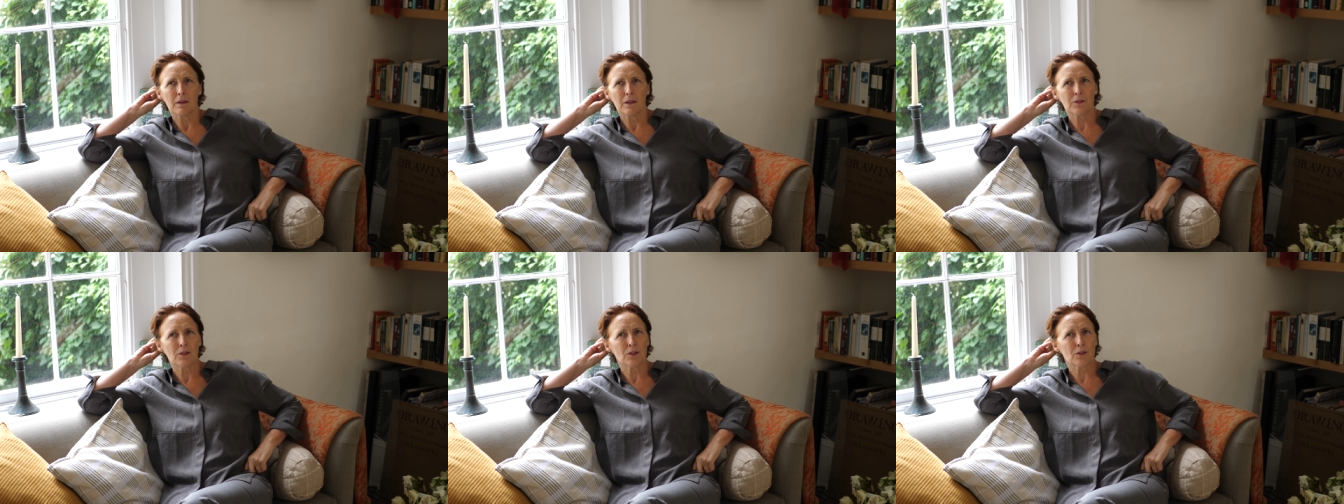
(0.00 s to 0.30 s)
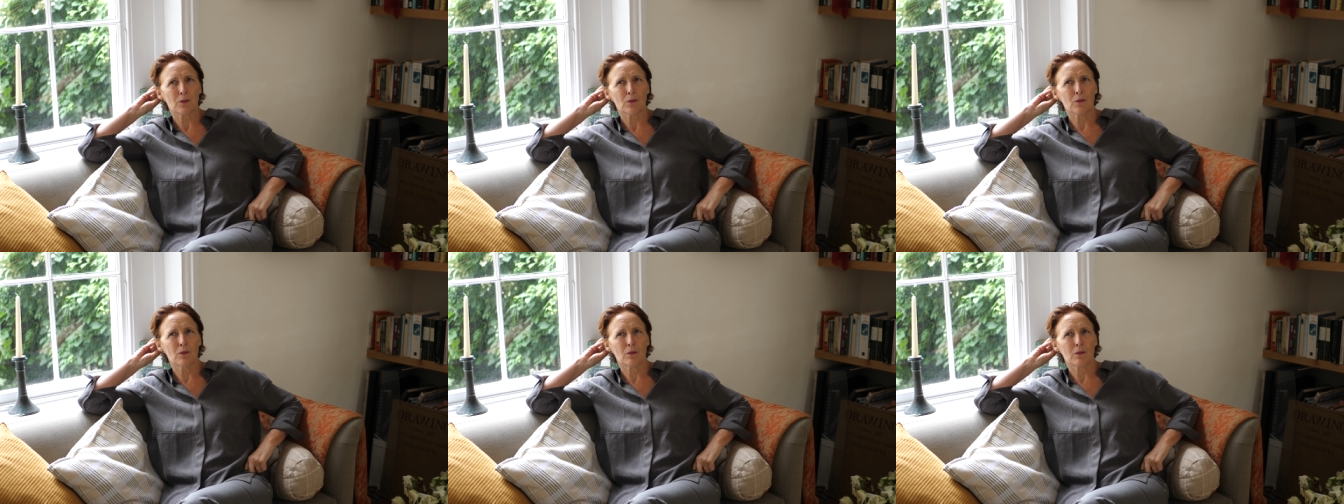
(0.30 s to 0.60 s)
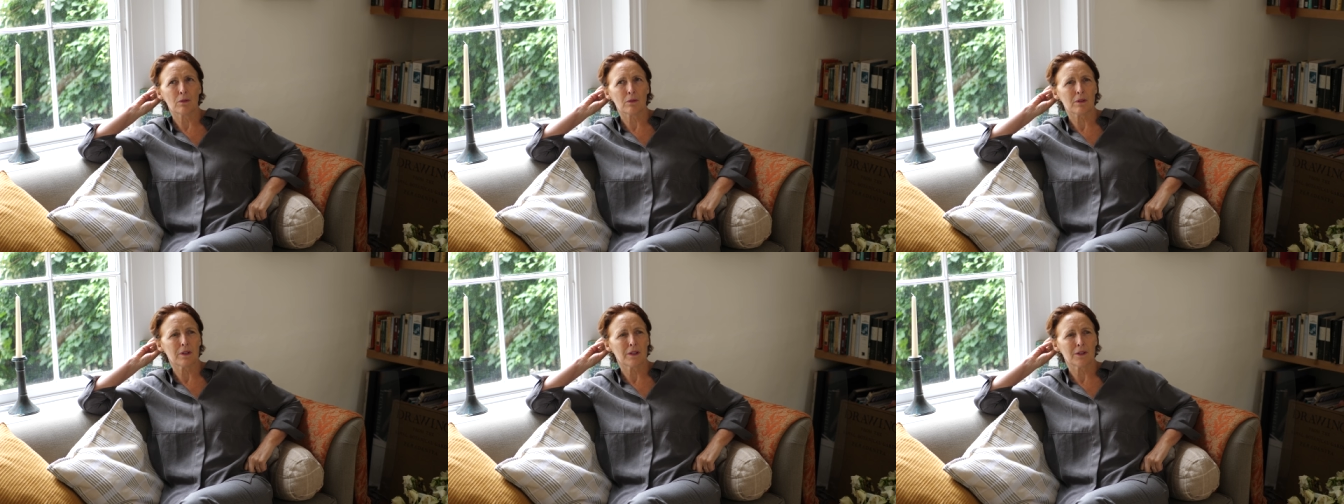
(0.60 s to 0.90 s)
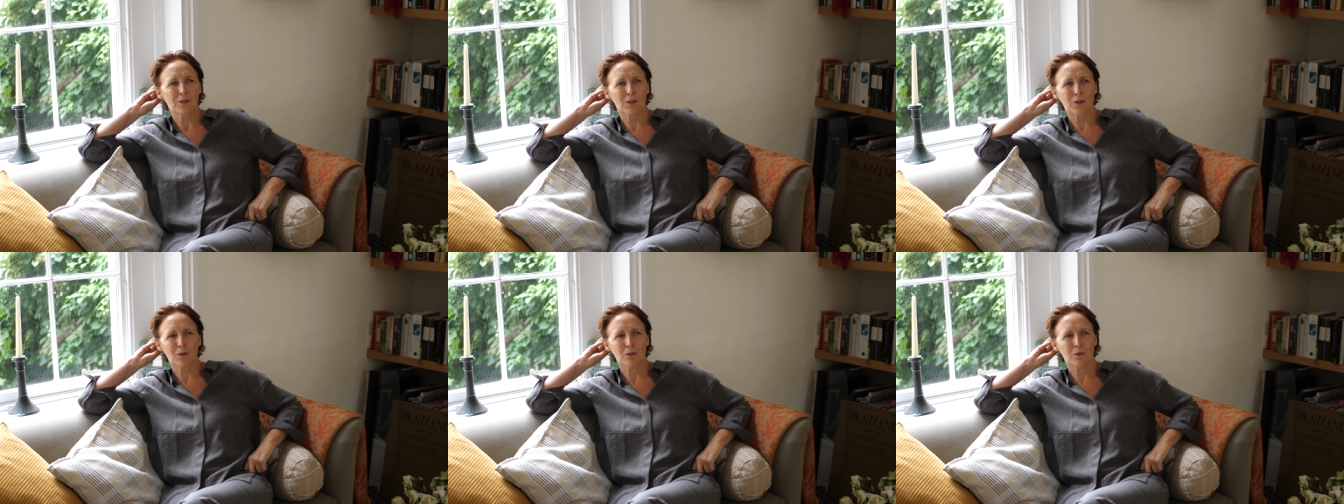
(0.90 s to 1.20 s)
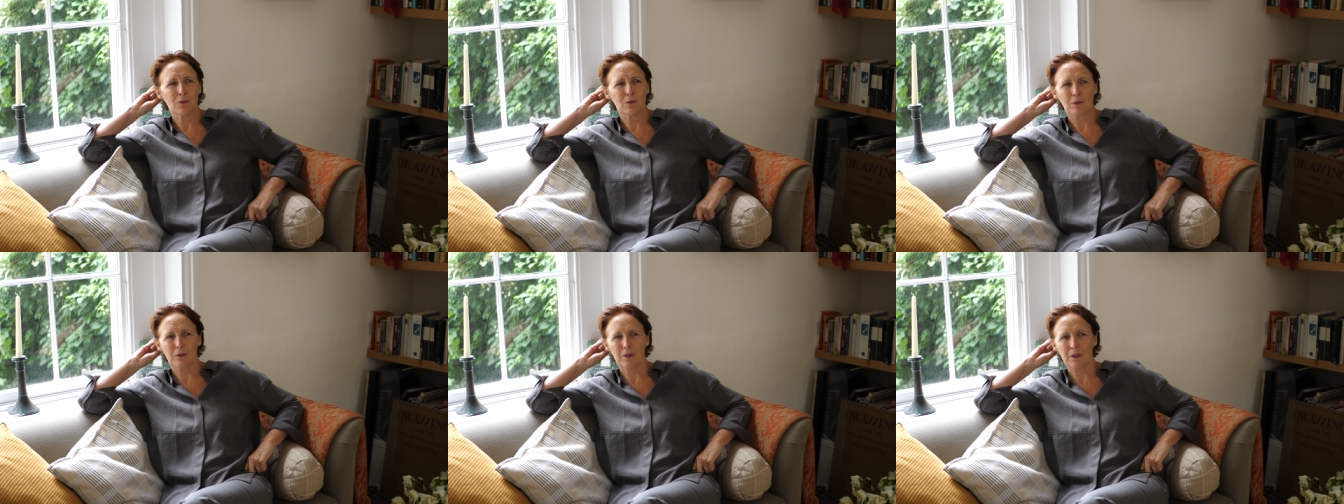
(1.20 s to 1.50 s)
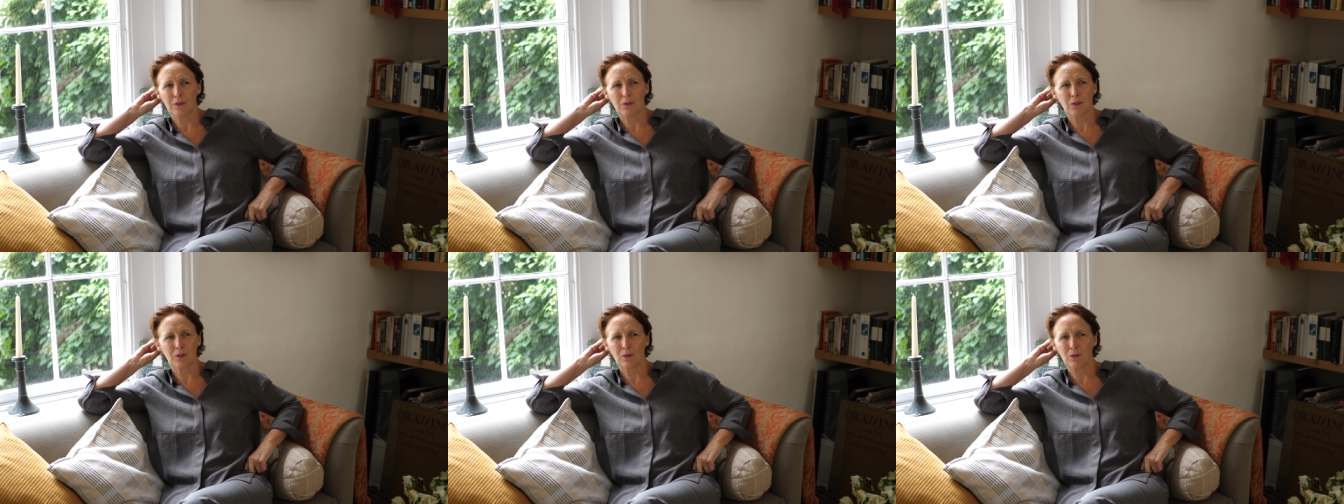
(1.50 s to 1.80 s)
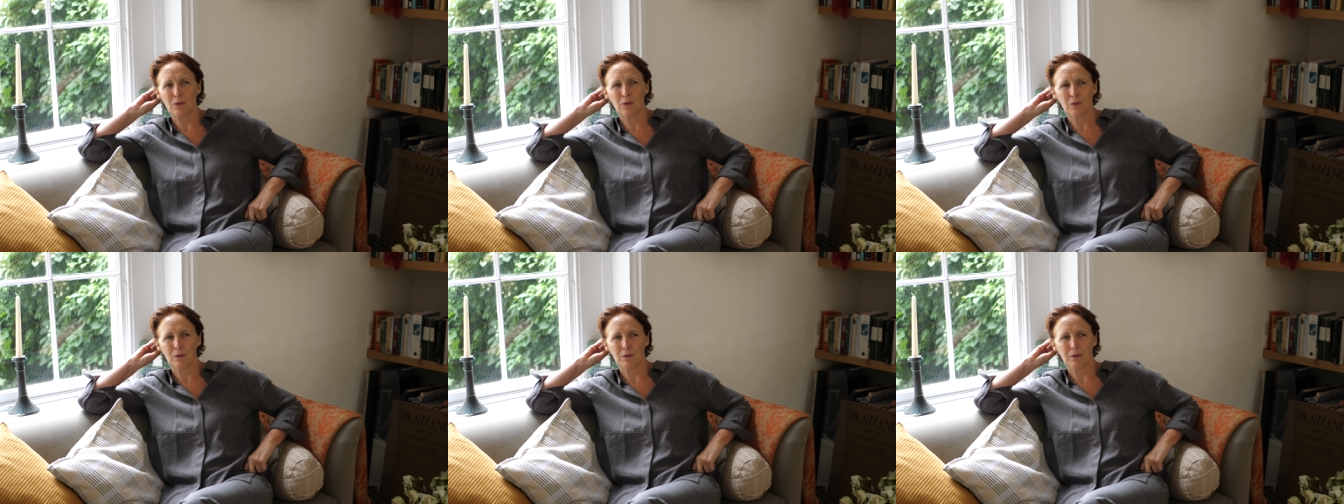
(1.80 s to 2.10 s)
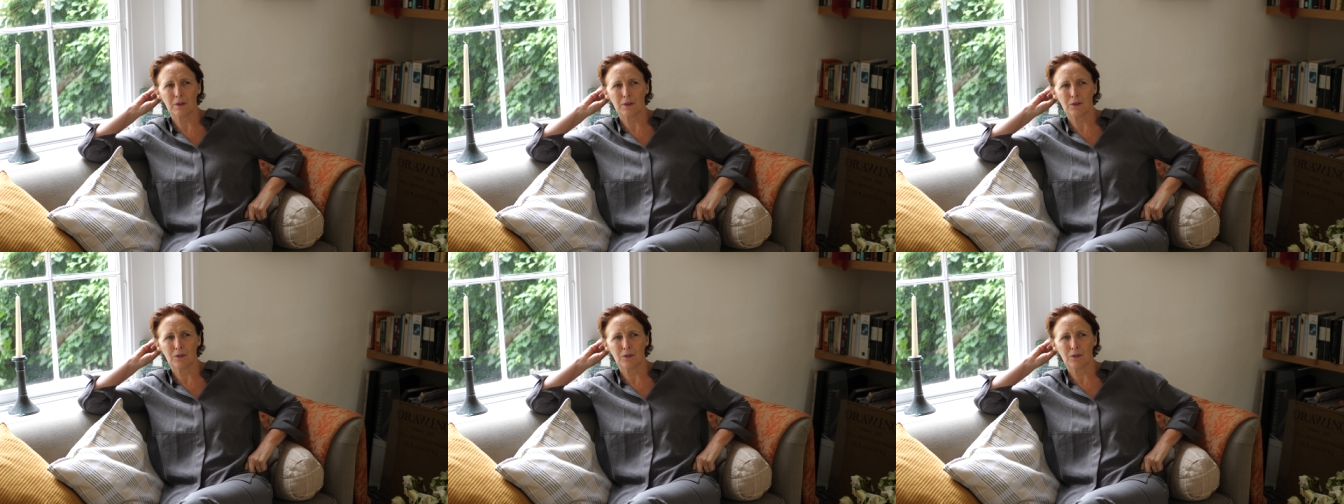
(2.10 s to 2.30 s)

Is it all? Is it all? Is it all?